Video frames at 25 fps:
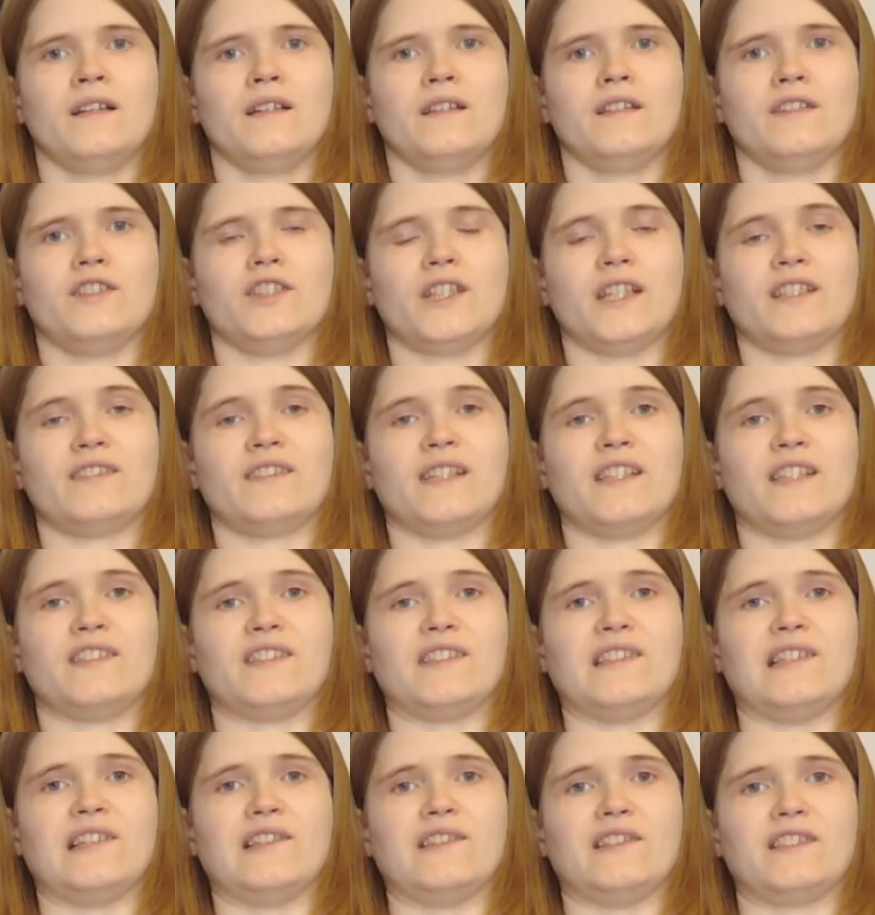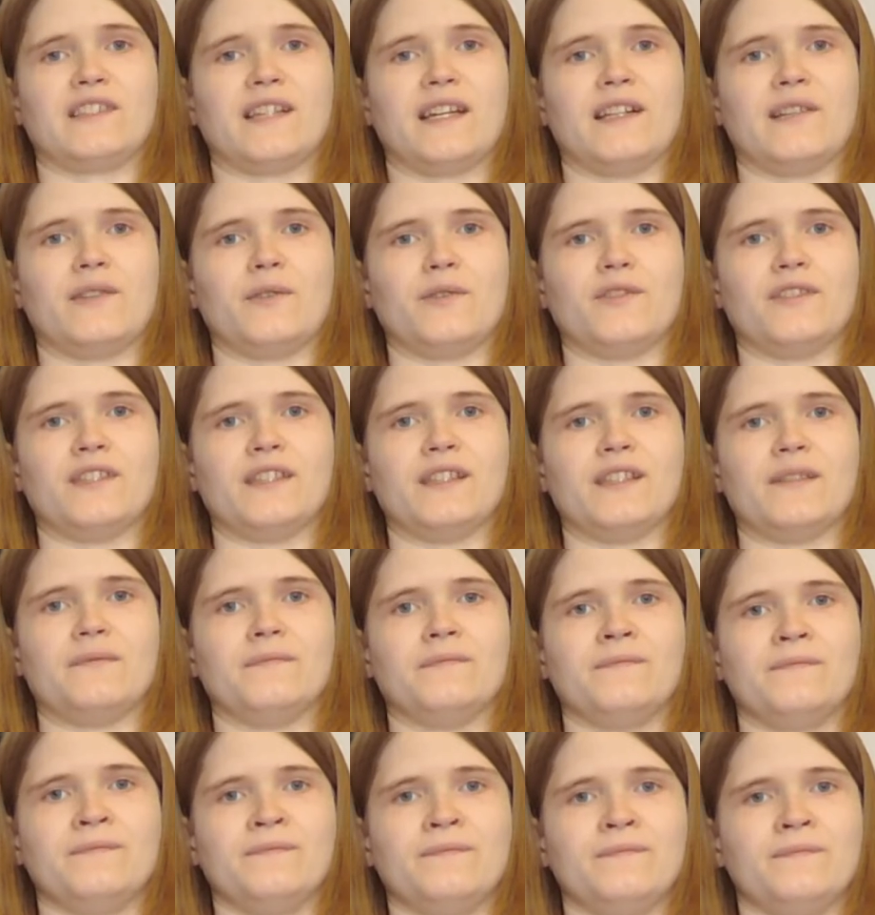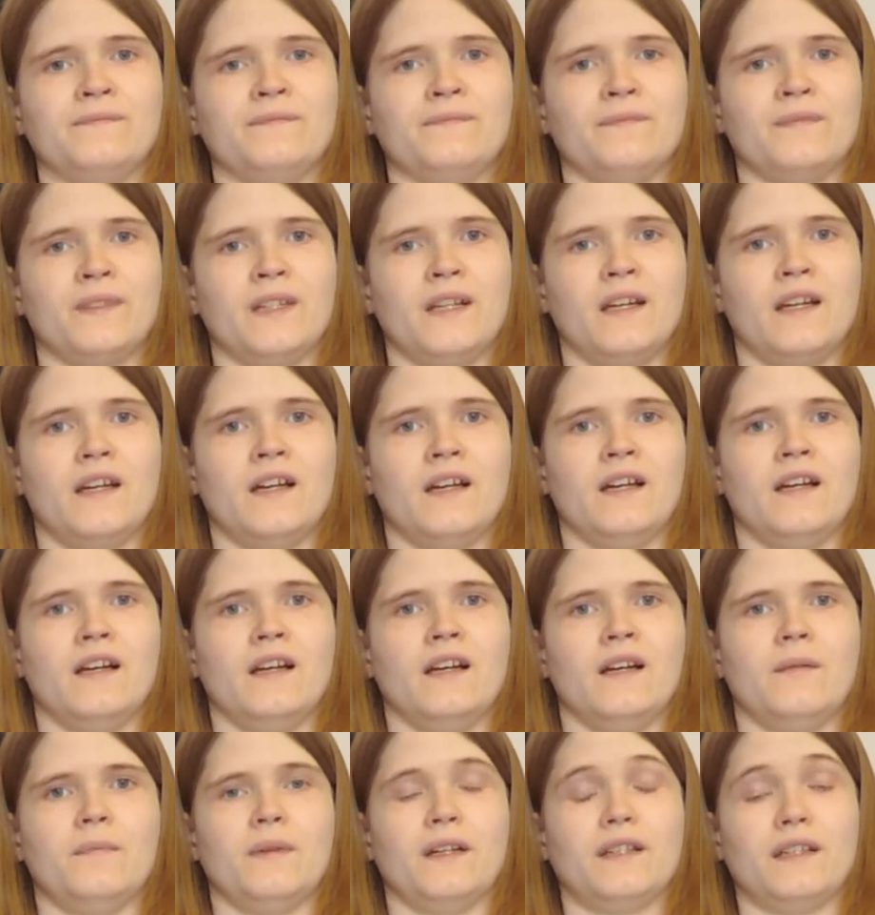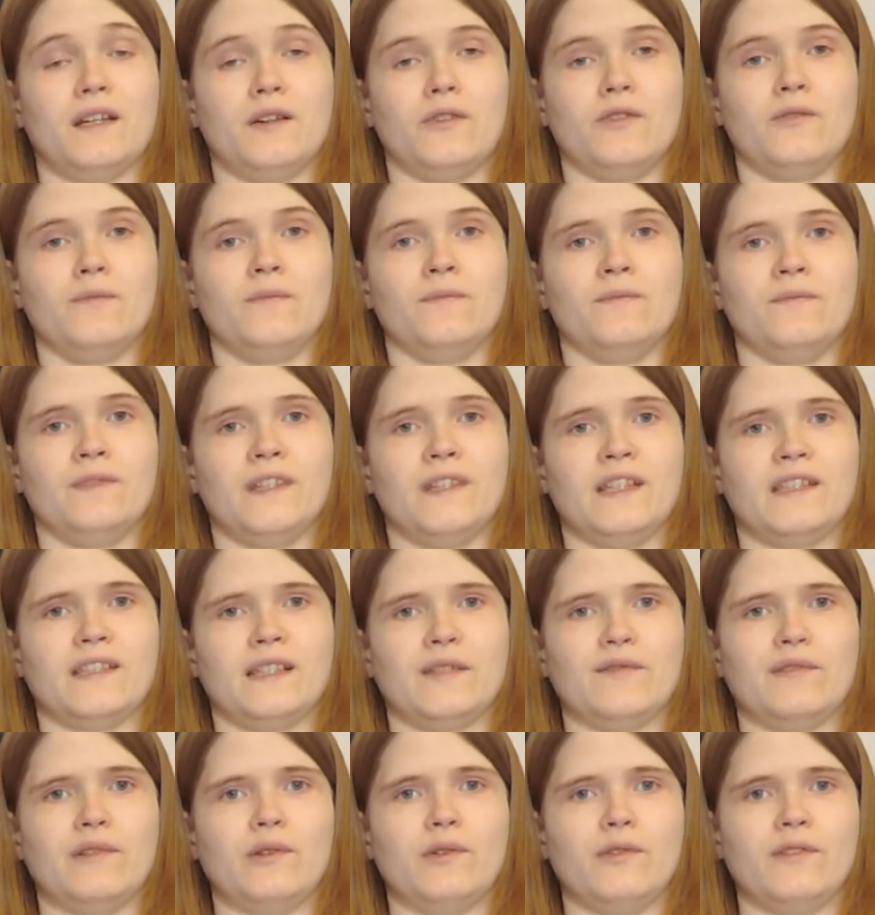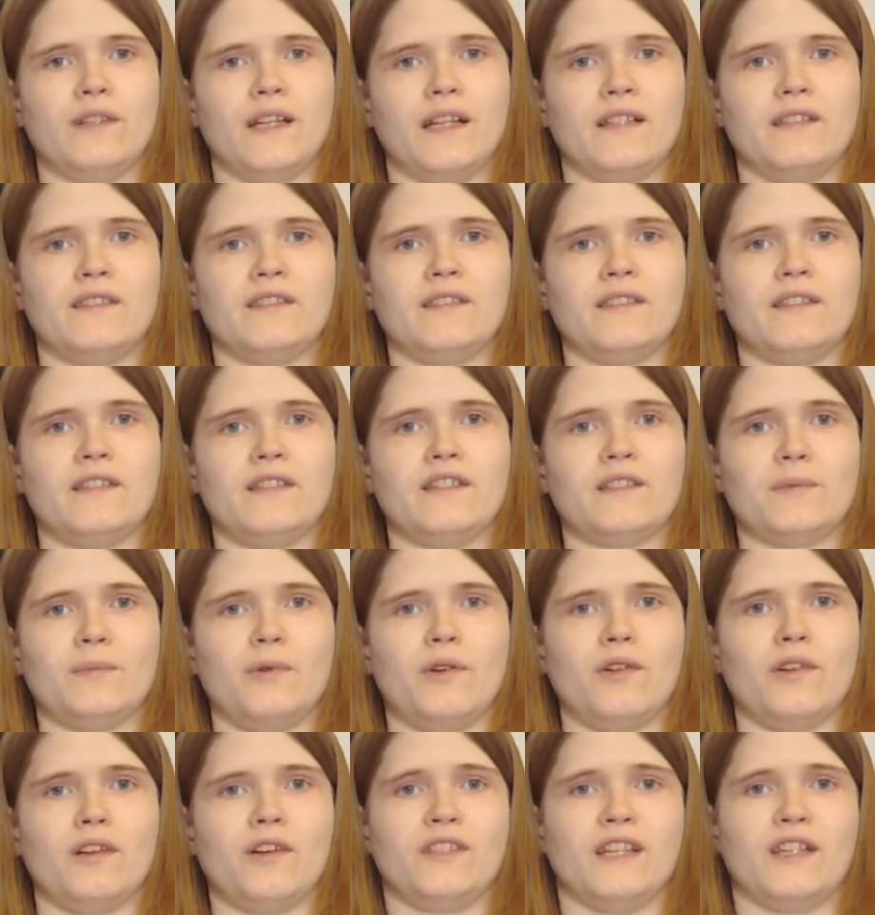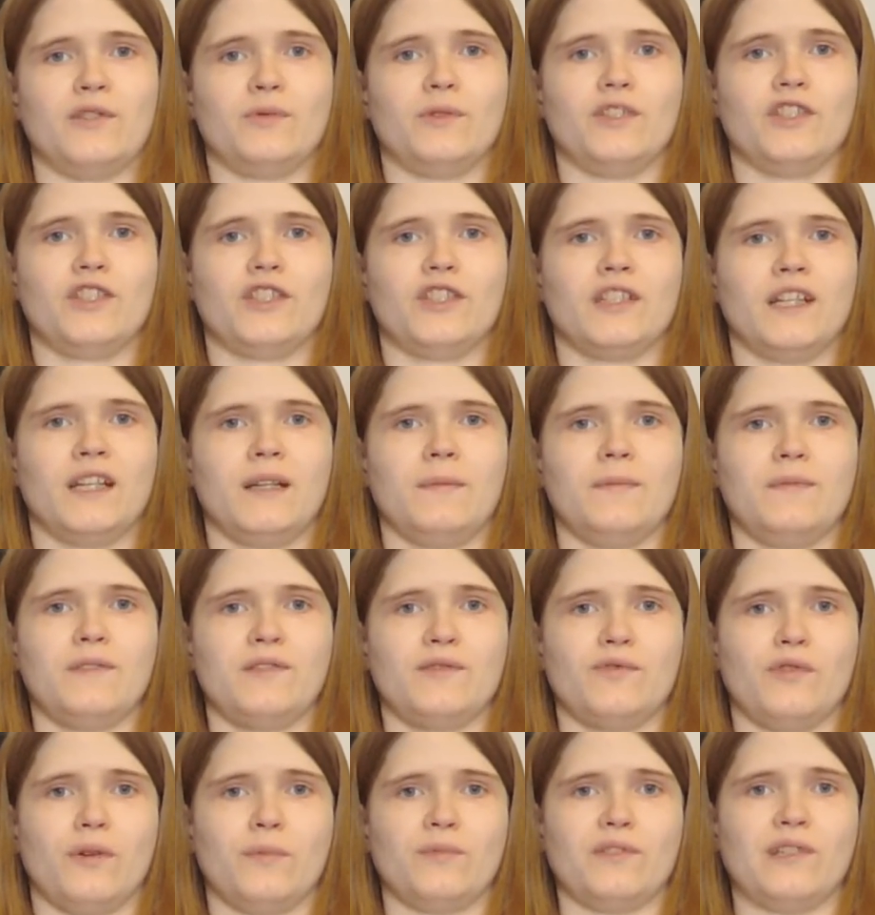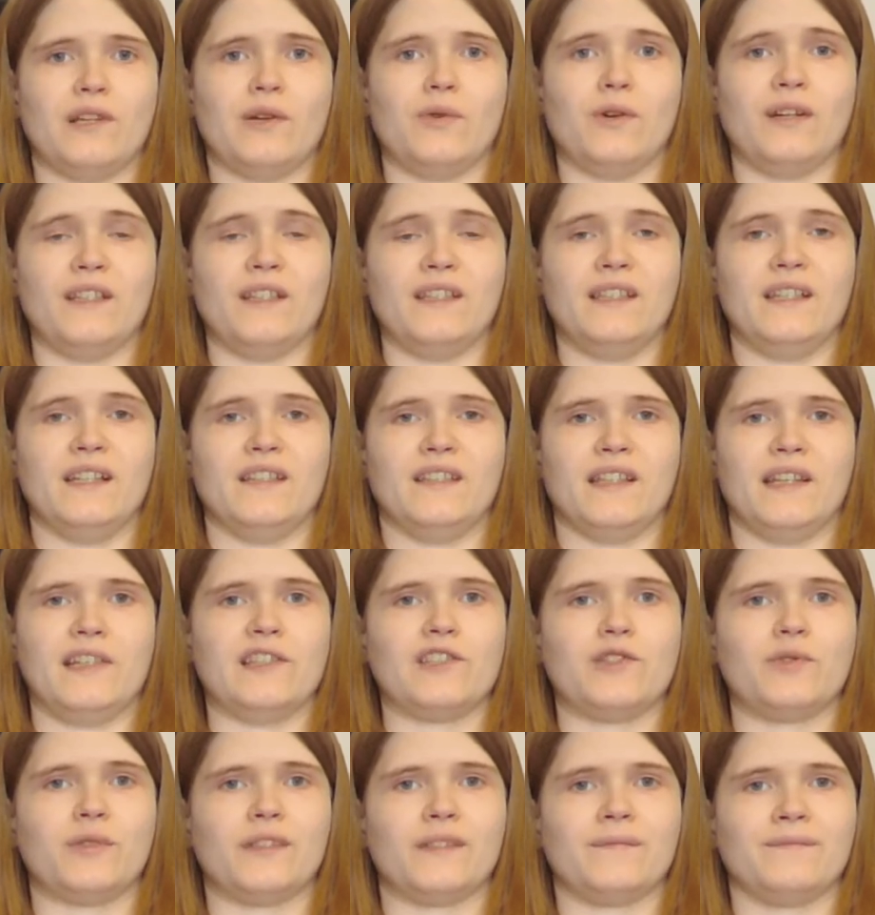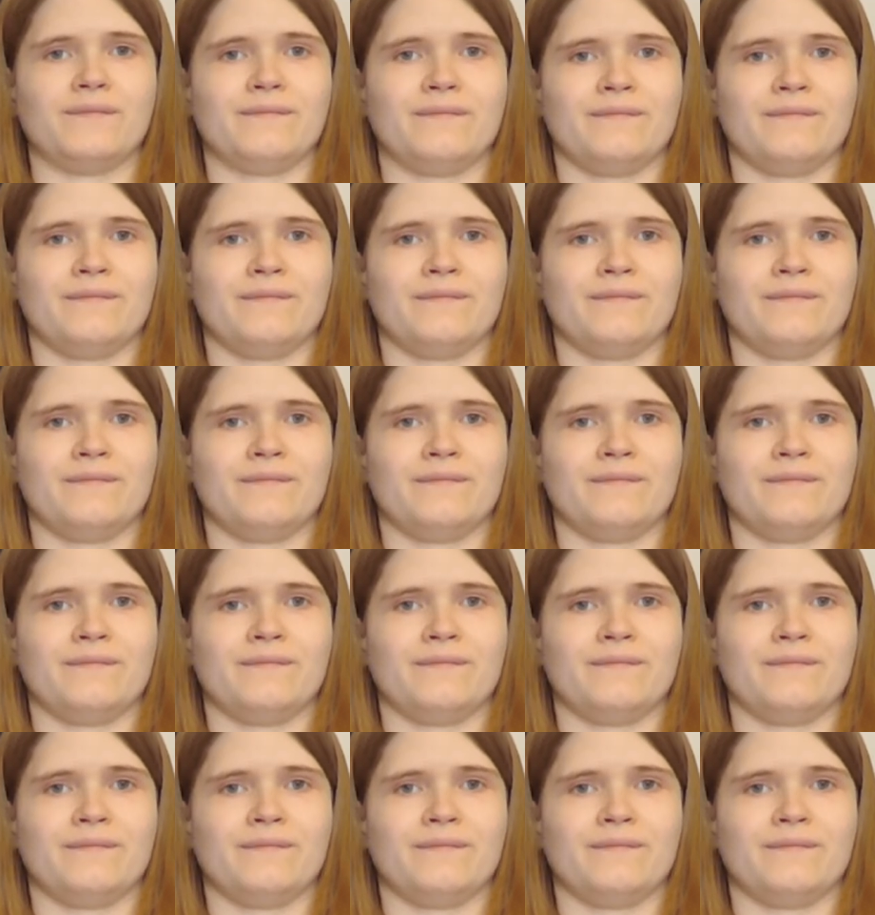Just as a little side note here. But now let's have a look at the smaller tetrad shapes from the lower E and A string.